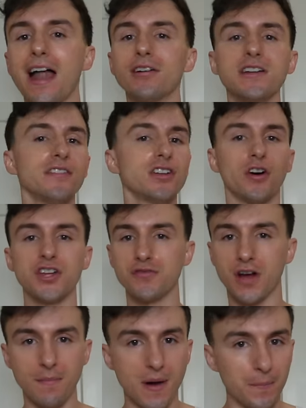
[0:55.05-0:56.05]
I don't even know how you
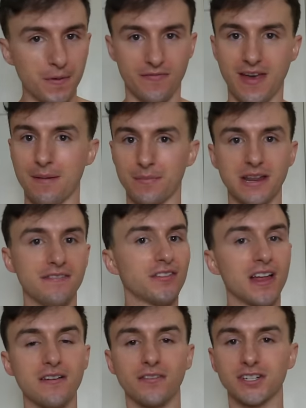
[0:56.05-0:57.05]
come up with that many
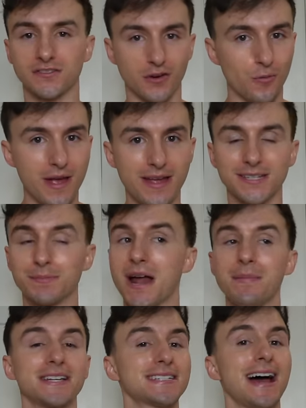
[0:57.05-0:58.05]
flavors for wings, but
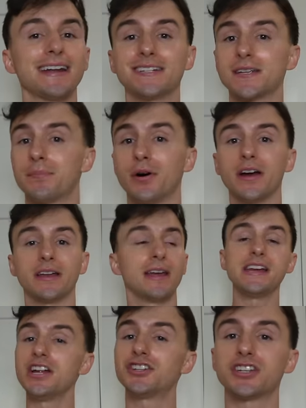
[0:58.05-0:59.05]
I'm excited to put
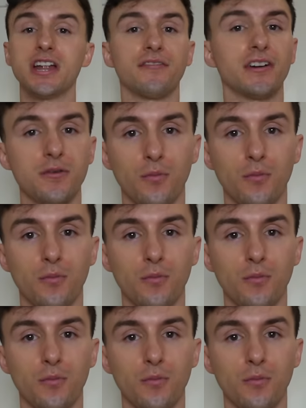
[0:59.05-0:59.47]
each and every